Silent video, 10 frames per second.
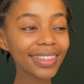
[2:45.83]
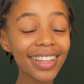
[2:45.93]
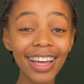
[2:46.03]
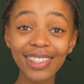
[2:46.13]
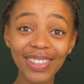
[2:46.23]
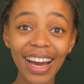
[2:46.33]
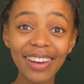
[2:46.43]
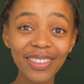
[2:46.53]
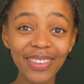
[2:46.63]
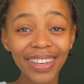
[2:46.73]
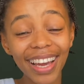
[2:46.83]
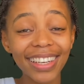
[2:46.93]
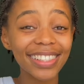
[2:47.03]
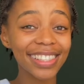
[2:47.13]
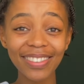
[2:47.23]
that's what I'm doing, and
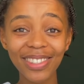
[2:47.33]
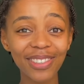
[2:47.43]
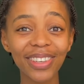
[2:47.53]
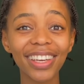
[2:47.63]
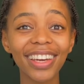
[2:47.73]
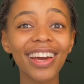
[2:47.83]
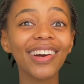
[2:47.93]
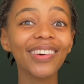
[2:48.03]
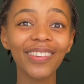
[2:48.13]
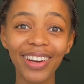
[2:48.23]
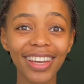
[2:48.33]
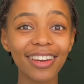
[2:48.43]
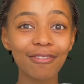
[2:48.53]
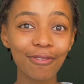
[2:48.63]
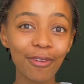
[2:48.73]
it seems to be
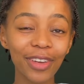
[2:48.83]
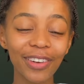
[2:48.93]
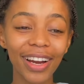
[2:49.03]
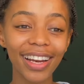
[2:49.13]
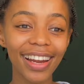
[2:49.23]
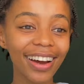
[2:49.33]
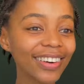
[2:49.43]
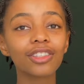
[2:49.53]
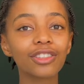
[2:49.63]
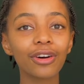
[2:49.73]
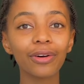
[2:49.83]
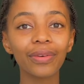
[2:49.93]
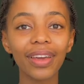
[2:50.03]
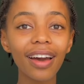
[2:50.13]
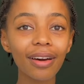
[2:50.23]
working for me right now. So
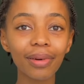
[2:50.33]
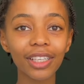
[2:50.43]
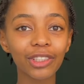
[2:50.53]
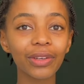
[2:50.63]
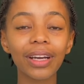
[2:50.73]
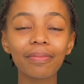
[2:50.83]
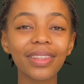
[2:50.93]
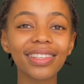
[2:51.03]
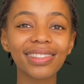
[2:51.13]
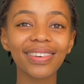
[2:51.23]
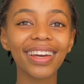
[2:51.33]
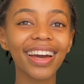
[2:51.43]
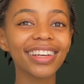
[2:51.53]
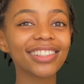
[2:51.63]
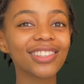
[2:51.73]
yeah, by showing up in this way,
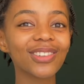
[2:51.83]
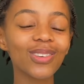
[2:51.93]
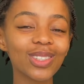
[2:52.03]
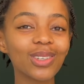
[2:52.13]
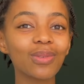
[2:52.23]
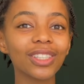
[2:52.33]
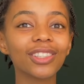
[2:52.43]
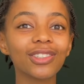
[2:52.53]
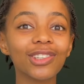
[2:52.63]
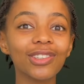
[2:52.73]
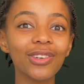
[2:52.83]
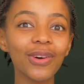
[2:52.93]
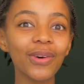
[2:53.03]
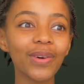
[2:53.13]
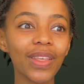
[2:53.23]
I just also want you to
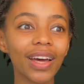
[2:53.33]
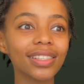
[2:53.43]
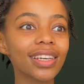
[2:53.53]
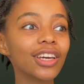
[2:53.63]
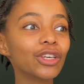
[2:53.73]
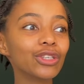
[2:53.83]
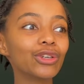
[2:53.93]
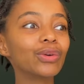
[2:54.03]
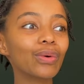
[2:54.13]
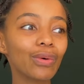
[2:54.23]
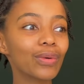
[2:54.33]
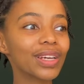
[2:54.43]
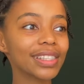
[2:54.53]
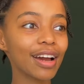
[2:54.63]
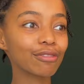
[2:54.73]
know that you don't
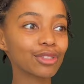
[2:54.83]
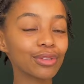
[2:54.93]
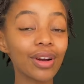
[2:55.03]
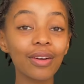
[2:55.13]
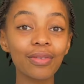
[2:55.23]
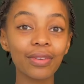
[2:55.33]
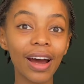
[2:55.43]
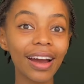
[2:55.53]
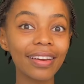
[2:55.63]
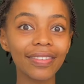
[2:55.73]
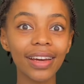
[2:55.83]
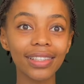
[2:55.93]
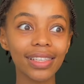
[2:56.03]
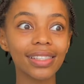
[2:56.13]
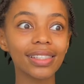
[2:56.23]
always have to arrive at a
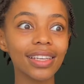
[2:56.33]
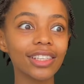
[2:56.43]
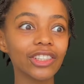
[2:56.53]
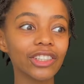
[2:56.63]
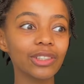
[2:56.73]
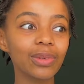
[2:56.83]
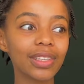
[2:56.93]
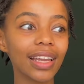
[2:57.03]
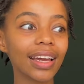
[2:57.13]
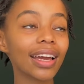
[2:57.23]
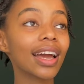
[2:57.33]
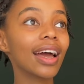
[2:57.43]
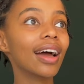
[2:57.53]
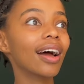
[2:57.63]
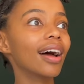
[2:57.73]
destination with like
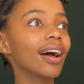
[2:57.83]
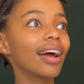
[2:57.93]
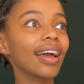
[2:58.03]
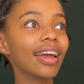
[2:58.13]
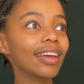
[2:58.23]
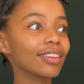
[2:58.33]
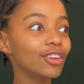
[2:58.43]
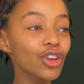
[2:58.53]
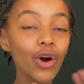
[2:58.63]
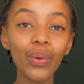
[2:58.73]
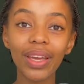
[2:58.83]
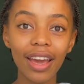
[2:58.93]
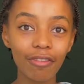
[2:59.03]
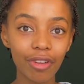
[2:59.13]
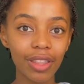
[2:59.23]
knowing
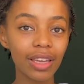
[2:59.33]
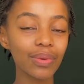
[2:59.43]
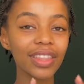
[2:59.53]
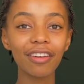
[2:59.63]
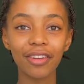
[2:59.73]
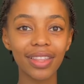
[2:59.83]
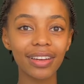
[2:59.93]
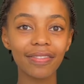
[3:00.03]
everything, with everything